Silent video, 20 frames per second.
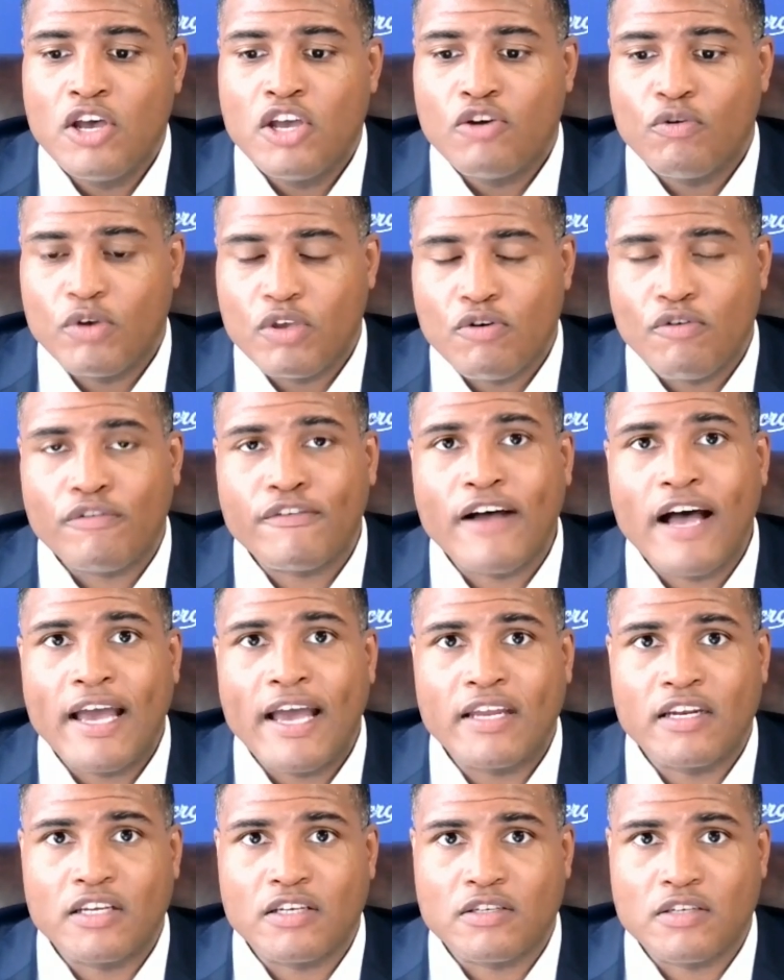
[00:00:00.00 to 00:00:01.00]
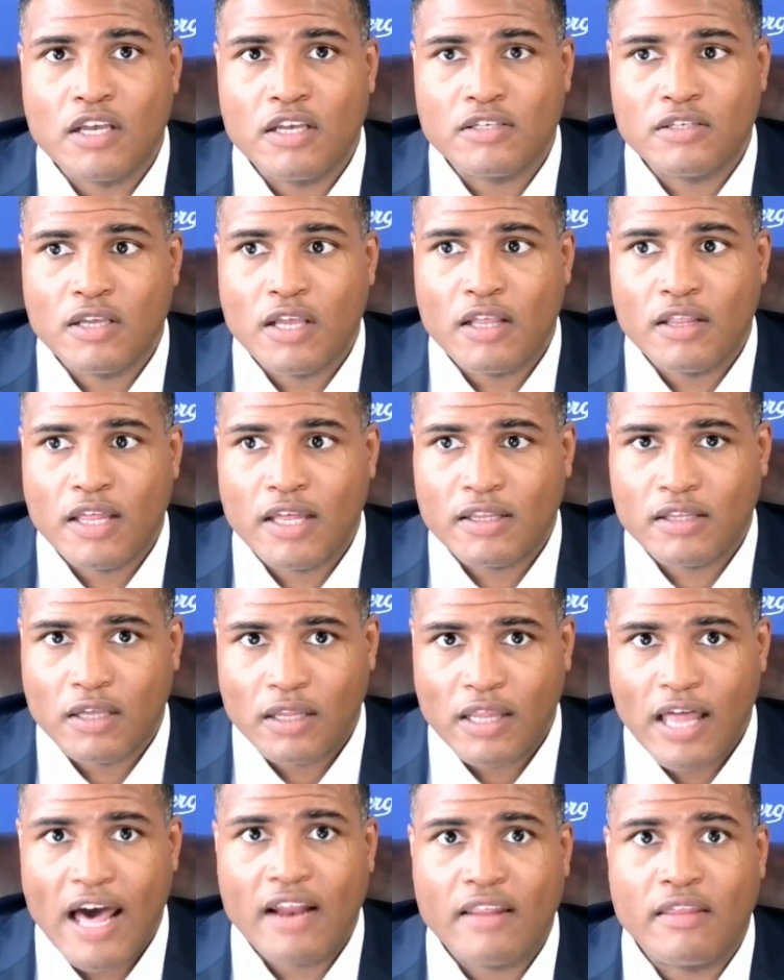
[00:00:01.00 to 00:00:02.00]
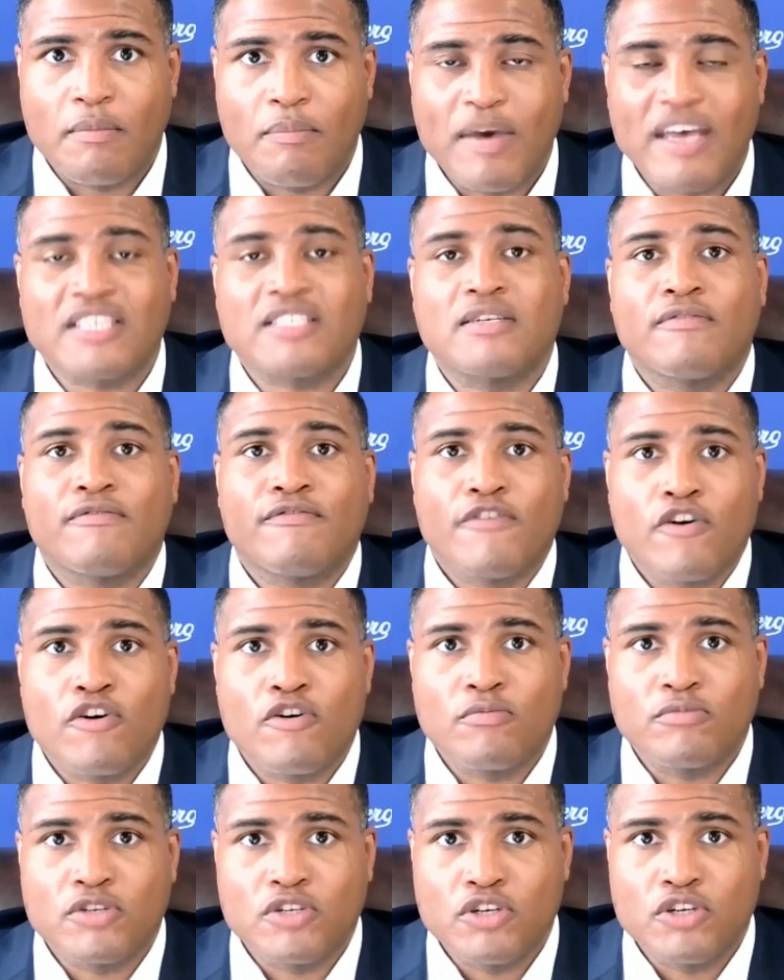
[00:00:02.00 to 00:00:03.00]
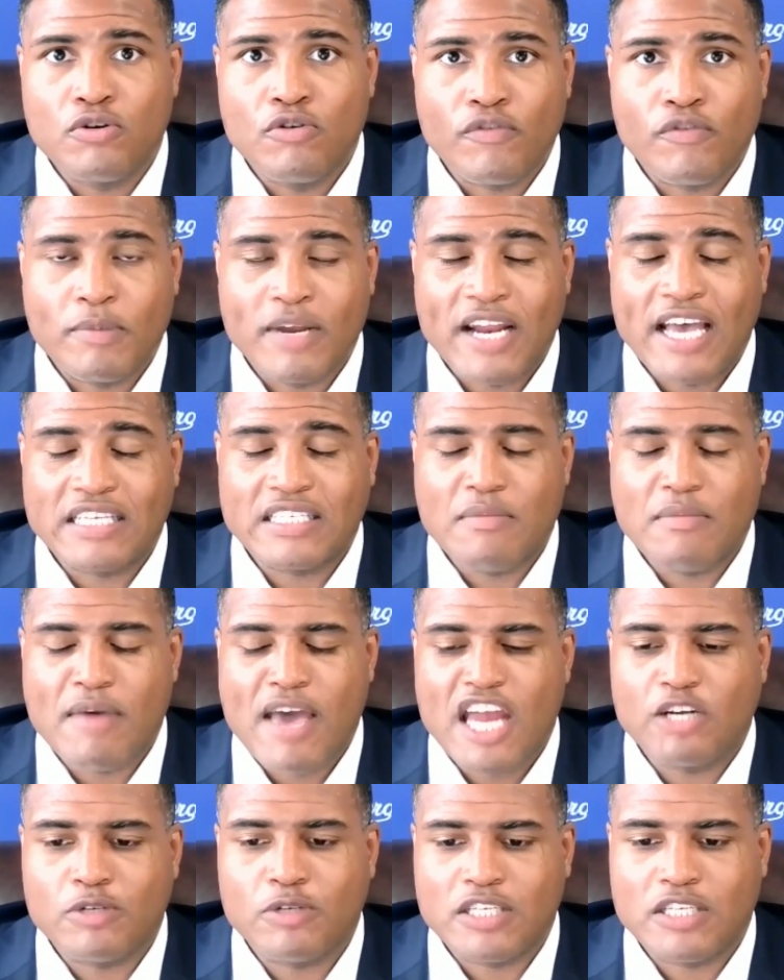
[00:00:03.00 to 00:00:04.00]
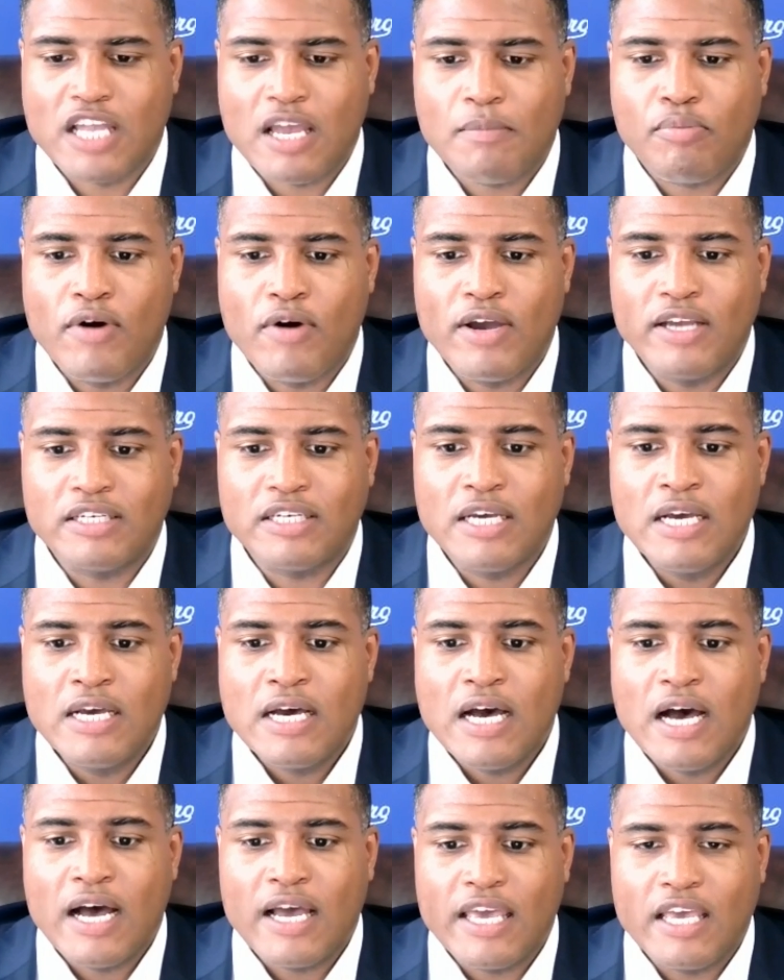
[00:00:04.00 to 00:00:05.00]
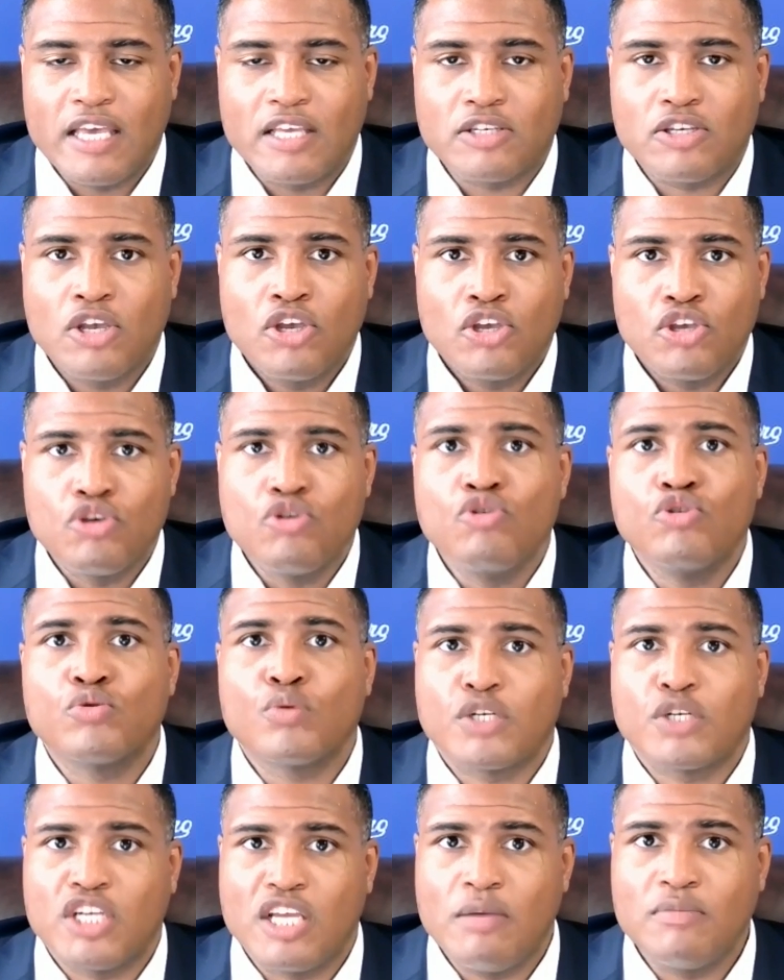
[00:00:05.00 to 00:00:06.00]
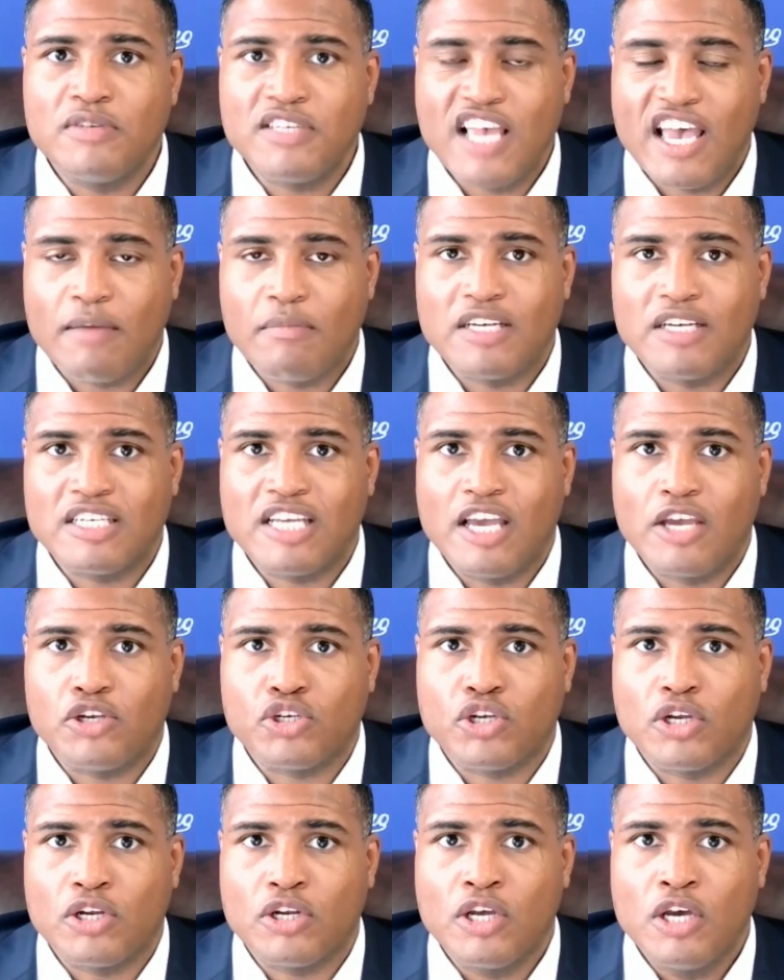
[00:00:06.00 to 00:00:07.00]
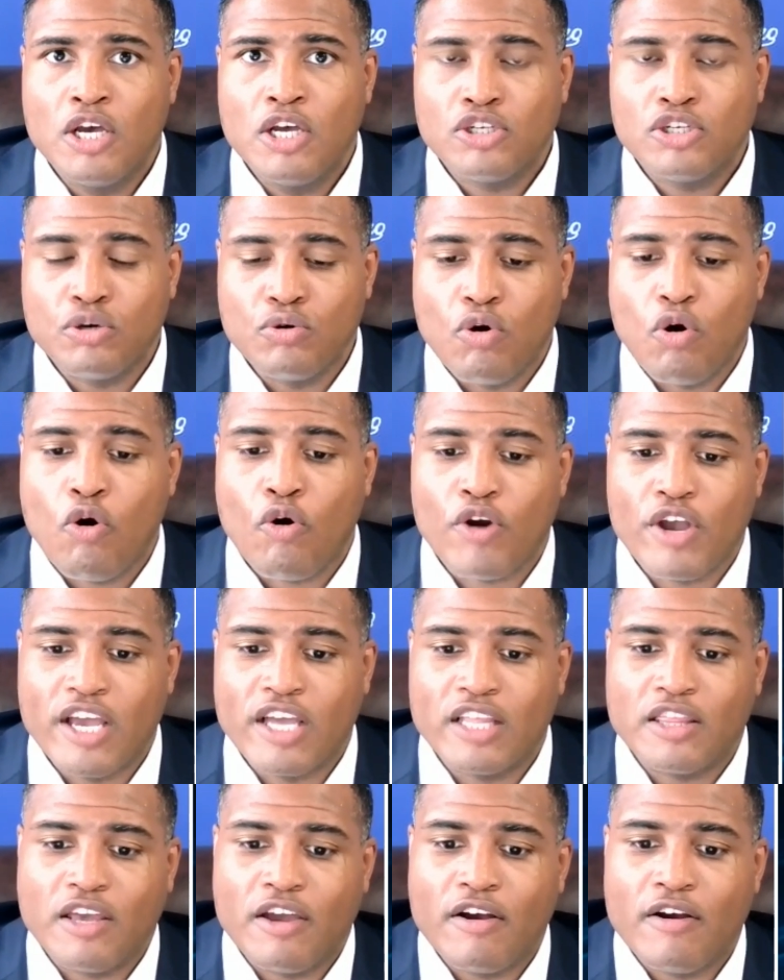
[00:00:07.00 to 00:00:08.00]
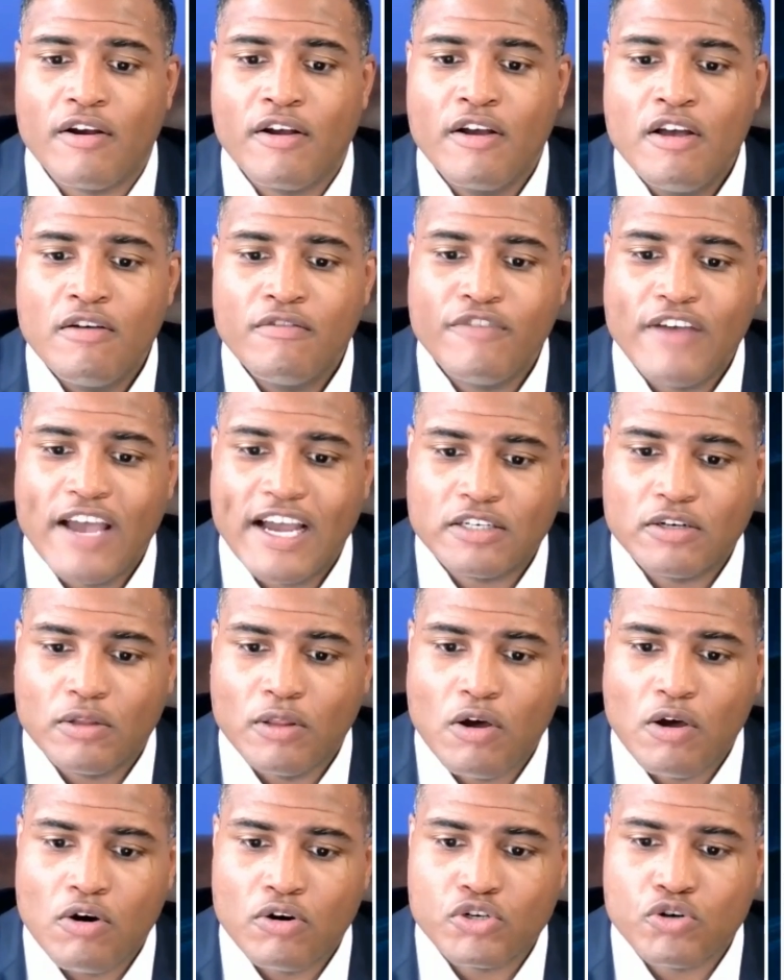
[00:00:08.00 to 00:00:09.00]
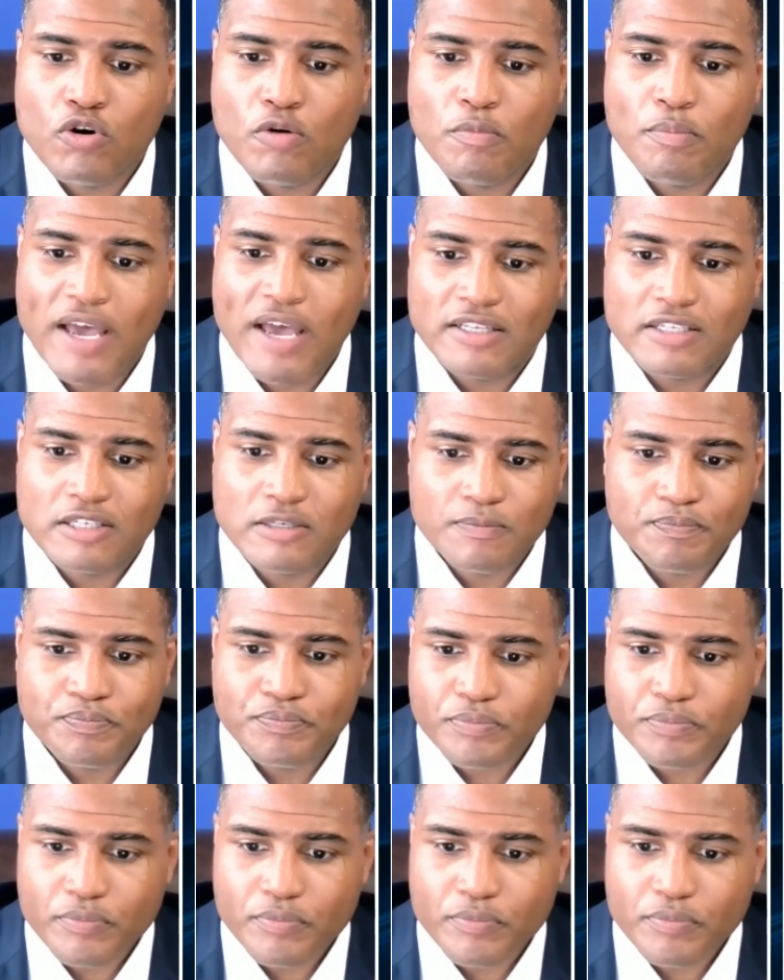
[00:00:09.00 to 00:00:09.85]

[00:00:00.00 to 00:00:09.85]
what you'll find is that a lot of the best firms do from an asset management standpoint is use regime segmentation to orient their factor long short bets.